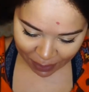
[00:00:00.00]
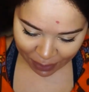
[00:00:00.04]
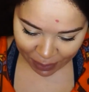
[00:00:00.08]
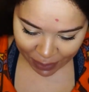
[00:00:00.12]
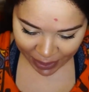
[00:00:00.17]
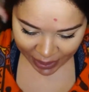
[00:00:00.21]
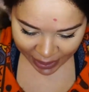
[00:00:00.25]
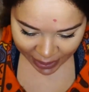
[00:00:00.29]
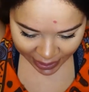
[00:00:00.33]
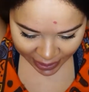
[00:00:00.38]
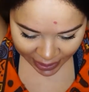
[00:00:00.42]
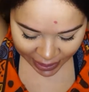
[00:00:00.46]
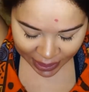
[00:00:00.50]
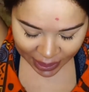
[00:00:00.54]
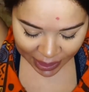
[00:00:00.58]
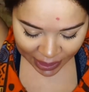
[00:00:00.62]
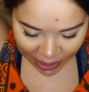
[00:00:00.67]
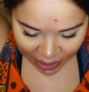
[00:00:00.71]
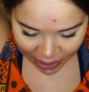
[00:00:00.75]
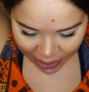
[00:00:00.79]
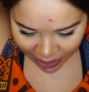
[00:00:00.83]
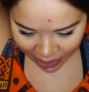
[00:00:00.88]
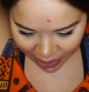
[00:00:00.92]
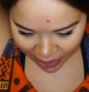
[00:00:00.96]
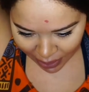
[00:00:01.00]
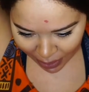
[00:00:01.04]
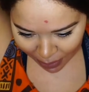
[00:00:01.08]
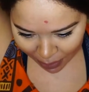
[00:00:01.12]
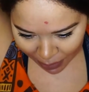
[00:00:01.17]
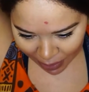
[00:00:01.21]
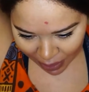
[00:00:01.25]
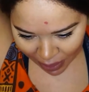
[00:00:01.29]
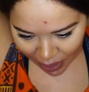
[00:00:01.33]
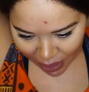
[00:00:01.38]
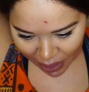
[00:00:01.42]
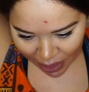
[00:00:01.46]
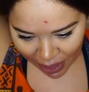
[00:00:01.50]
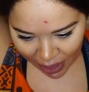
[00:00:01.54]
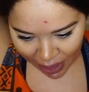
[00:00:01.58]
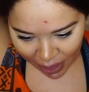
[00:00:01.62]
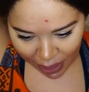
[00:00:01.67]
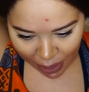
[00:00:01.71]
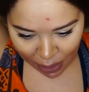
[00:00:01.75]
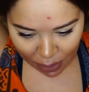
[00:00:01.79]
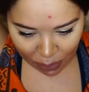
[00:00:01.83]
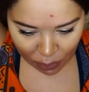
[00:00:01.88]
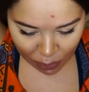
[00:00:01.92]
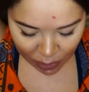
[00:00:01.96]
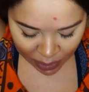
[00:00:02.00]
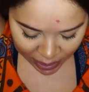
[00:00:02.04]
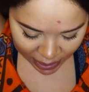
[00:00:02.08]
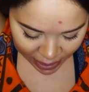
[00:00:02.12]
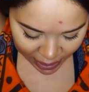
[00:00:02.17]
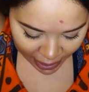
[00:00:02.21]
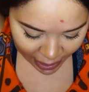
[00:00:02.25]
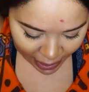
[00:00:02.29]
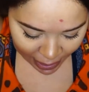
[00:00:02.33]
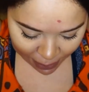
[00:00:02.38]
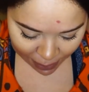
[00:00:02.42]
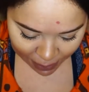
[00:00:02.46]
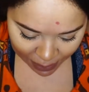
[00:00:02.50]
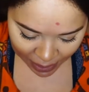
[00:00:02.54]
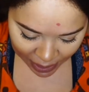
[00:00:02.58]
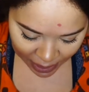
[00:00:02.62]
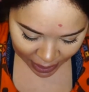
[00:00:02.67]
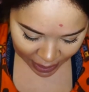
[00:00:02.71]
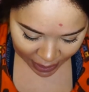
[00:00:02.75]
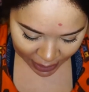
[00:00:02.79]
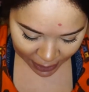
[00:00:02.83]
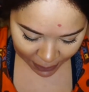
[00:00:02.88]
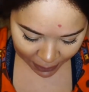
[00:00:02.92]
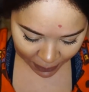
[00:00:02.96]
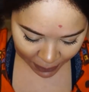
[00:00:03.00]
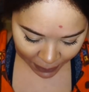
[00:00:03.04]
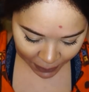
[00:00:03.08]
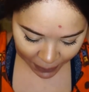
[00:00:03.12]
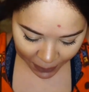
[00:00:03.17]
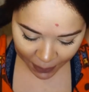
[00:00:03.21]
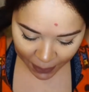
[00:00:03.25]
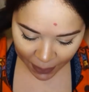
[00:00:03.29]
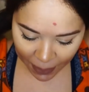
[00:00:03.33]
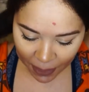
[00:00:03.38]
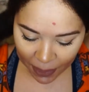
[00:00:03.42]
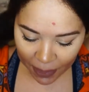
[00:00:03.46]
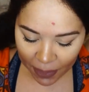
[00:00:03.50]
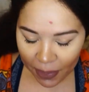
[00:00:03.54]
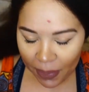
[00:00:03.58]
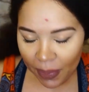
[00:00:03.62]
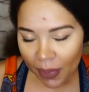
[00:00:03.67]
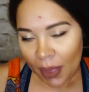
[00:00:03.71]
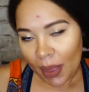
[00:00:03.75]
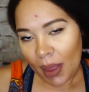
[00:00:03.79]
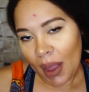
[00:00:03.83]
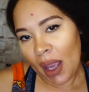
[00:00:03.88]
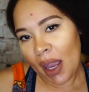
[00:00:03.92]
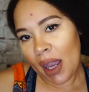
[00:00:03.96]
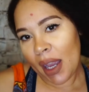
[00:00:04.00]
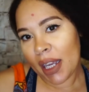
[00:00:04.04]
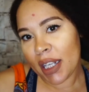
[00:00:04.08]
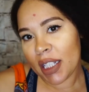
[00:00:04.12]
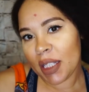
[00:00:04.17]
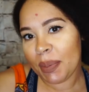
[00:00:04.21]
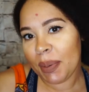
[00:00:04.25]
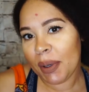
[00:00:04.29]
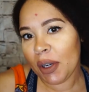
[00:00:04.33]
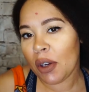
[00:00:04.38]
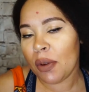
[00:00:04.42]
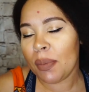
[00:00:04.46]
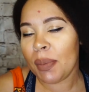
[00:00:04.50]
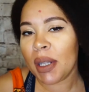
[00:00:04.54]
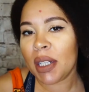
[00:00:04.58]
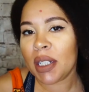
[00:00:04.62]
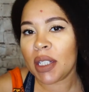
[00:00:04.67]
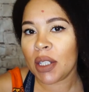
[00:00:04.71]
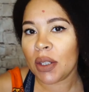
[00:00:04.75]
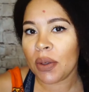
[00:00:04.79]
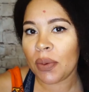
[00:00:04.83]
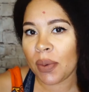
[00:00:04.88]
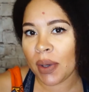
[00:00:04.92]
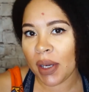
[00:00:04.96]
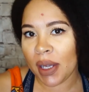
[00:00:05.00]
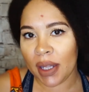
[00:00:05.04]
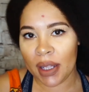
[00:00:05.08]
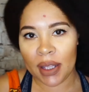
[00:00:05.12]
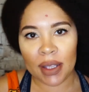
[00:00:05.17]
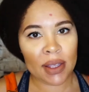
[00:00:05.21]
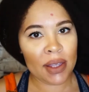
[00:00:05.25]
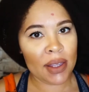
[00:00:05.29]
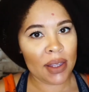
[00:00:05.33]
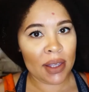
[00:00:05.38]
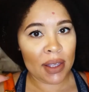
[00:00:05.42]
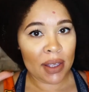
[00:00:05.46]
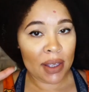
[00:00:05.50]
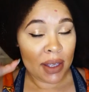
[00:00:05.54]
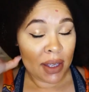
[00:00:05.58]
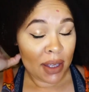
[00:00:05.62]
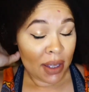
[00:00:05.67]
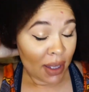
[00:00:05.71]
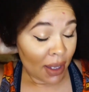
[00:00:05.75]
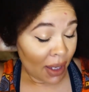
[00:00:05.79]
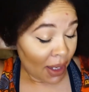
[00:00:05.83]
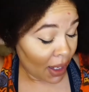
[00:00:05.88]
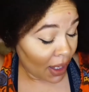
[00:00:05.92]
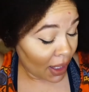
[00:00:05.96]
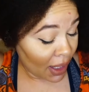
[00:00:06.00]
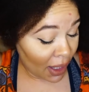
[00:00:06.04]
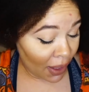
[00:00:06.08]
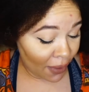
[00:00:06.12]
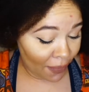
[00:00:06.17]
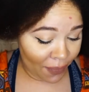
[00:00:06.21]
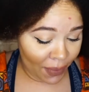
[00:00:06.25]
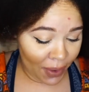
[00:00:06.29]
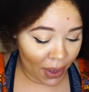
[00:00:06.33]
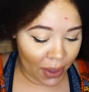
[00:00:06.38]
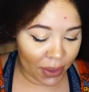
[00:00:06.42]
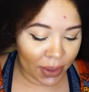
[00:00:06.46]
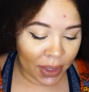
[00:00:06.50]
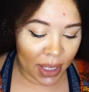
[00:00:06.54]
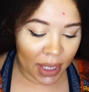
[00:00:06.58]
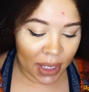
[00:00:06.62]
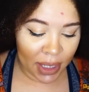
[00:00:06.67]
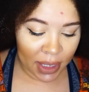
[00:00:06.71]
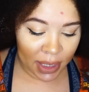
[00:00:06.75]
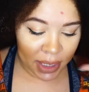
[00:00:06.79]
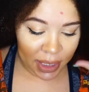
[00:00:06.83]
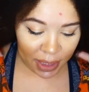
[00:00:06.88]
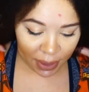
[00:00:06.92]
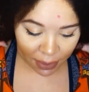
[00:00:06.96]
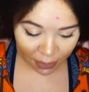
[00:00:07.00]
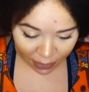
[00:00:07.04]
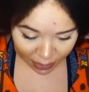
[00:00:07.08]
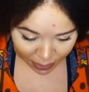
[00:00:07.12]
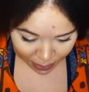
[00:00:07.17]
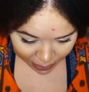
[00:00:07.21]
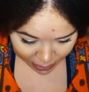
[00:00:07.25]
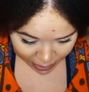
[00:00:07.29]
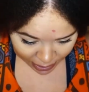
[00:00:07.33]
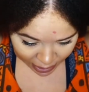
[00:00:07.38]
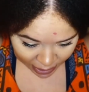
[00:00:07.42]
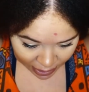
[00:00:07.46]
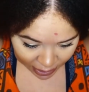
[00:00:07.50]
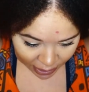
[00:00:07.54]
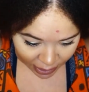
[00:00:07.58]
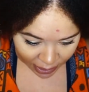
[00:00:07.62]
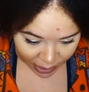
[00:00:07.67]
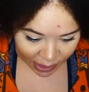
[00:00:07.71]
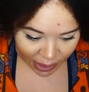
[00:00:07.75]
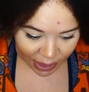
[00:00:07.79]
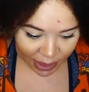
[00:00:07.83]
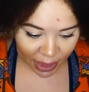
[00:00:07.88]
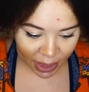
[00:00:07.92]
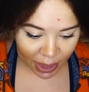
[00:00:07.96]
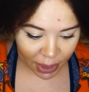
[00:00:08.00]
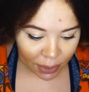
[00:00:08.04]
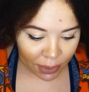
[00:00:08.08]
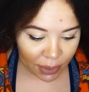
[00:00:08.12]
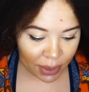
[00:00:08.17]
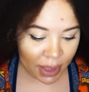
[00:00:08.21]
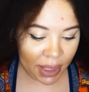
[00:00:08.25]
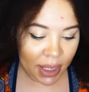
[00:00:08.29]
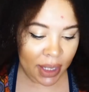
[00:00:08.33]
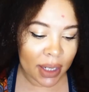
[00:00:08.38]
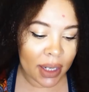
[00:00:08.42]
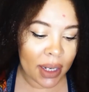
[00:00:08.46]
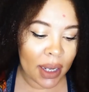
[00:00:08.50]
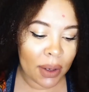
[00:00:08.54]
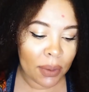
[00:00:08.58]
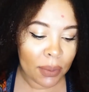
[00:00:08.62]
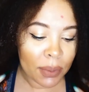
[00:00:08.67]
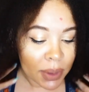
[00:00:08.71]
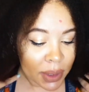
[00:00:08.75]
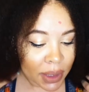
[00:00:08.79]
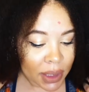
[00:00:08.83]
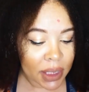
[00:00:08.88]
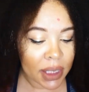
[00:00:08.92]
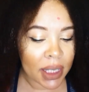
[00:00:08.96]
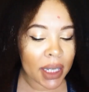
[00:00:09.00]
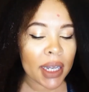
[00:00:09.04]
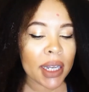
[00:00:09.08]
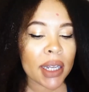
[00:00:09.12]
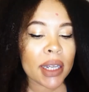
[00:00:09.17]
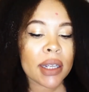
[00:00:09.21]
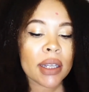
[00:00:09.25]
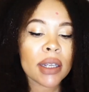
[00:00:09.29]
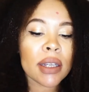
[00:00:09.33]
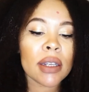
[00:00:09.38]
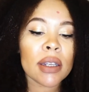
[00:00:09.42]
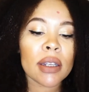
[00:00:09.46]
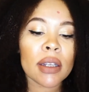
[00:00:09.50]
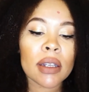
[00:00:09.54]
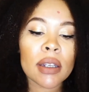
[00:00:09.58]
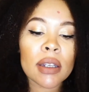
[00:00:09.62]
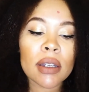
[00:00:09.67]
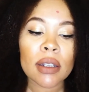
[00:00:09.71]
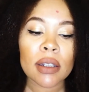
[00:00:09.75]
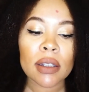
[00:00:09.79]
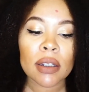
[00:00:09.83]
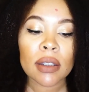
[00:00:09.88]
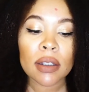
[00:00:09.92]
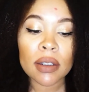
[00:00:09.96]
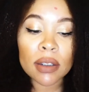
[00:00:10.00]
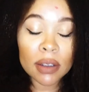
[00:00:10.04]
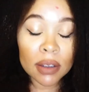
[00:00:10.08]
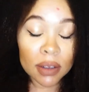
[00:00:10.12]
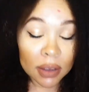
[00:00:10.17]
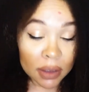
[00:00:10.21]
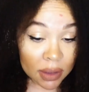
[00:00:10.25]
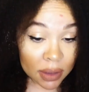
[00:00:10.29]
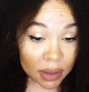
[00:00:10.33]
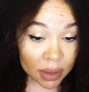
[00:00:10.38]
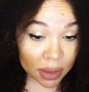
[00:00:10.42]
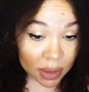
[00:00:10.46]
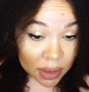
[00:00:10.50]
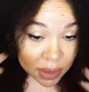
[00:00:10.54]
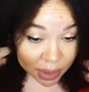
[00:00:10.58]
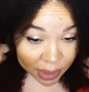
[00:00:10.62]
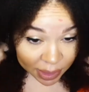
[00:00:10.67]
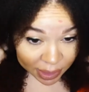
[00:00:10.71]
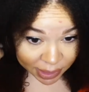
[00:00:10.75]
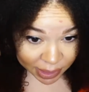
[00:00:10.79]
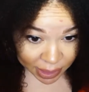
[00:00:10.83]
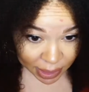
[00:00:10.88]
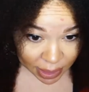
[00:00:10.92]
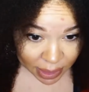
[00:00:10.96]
But this is just something that I'm really happy I experimented with, and I found that it gives me the style that I really like, because I